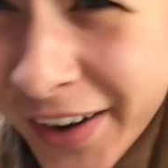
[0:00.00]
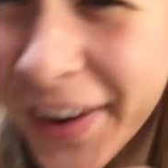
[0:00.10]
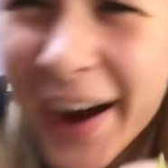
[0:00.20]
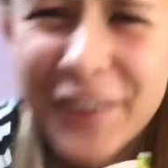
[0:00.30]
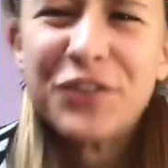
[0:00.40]

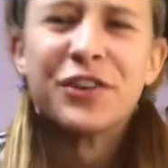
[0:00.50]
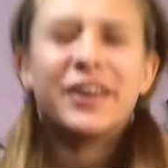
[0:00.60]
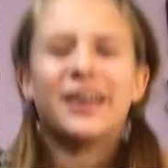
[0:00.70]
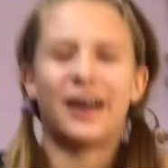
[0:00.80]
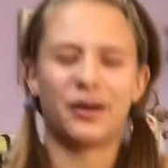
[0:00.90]

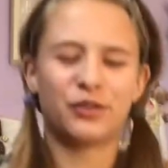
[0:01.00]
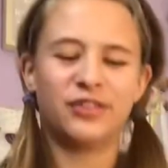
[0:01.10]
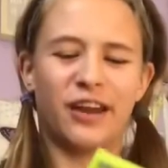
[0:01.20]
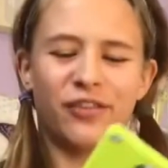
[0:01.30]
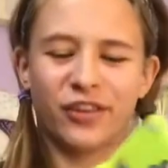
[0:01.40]
actually. I would
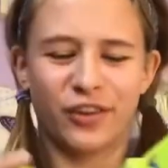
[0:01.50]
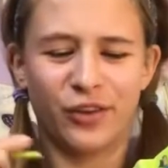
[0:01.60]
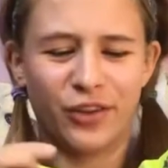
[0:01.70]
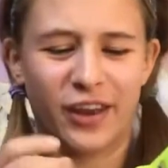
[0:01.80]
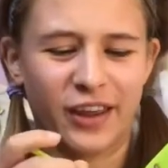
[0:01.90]
definitely do
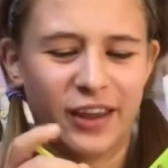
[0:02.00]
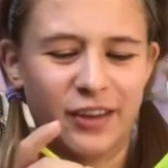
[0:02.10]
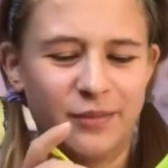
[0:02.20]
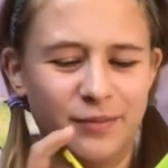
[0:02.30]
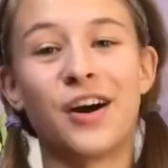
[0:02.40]
that
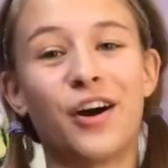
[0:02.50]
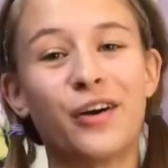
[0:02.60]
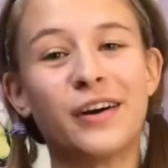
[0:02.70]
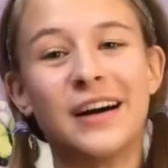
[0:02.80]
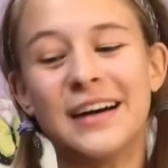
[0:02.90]
again. All
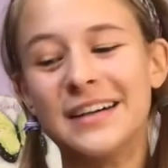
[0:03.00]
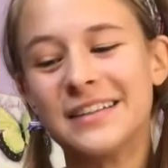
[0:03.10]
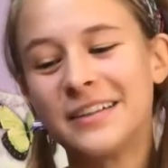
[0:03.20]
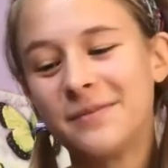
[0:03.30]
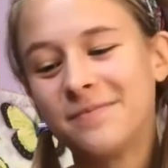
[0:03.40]

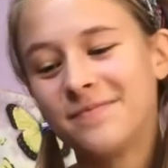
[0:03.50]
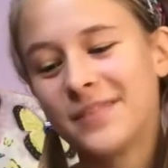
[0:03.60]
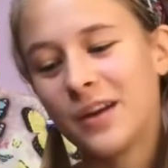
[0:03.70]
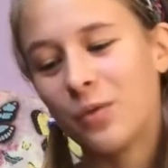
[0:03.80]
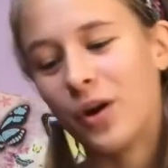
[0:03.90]
right,
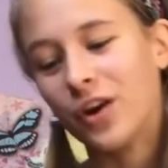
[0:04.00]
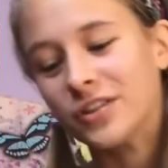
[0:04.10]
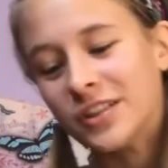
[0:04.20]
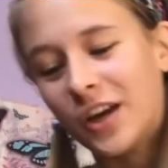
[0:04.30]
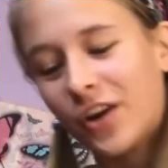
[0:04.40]
we are
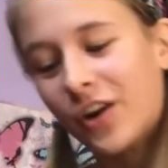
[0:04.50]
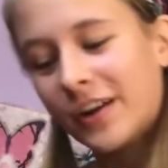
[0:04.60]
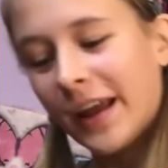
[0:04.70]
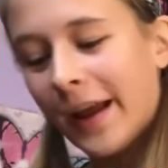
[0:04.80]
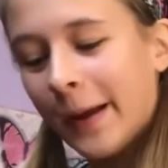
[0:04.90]
done our
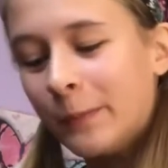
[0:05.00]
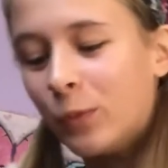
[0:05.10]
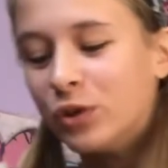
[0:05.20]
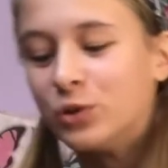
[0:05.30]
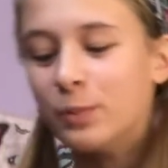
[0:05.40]
game,
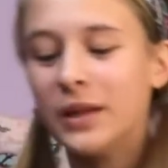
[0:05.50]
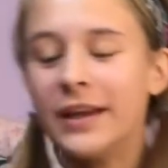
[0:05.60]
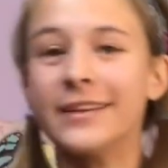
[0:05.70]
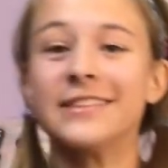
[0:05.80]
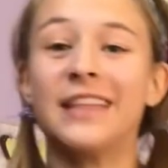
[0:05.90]
which
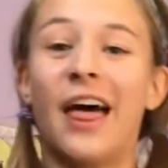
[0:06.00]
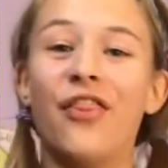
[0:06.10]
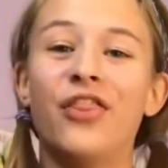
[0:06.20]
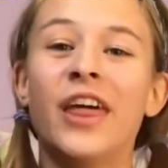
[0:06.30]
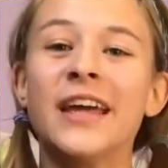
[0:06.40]
means
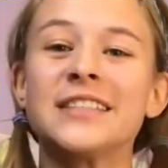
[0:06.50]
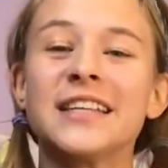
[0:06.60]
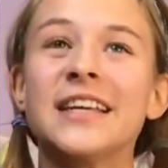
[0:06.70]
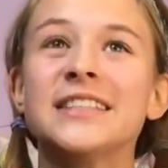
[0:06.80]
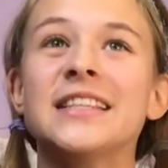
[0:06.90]
that this
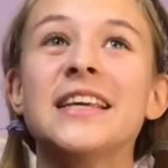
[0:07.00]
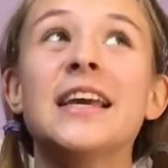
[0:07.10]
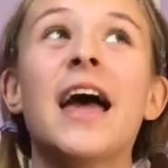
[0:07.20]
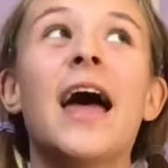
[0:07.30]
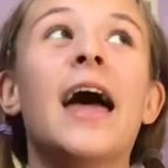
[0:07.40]
is the
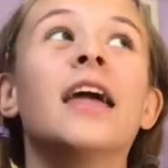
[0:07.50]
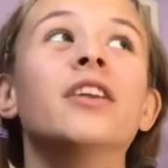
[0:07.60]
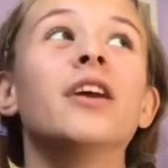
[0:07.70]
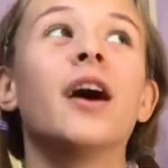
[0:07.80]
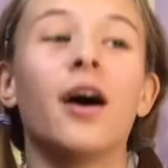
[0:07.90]

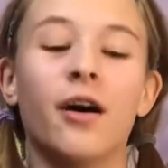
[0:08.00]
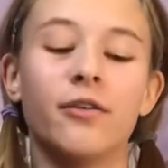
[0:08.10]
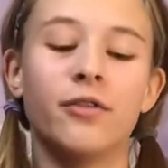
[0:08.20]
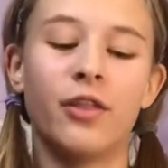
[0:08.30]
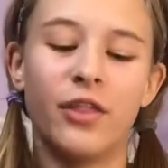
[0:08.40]
end
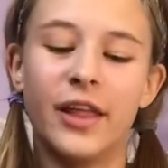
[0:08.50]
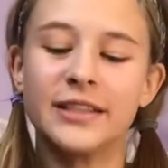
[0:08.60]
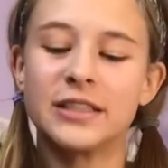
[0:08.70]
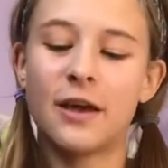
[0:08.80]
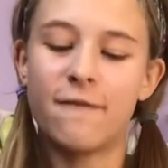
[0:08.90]
of
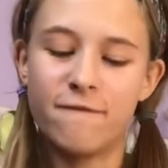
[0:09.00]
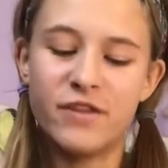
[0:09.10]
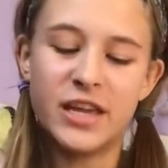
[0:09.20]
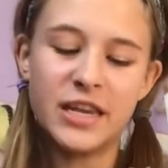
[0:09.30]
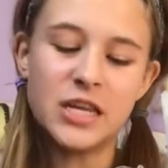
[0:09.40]
this
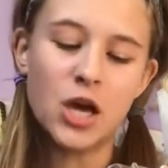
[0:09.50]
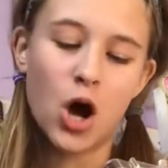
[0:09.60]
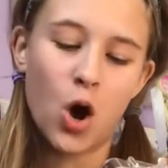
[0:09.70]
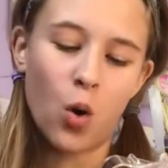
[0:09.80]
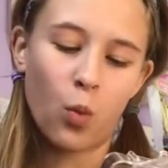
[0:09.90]
video.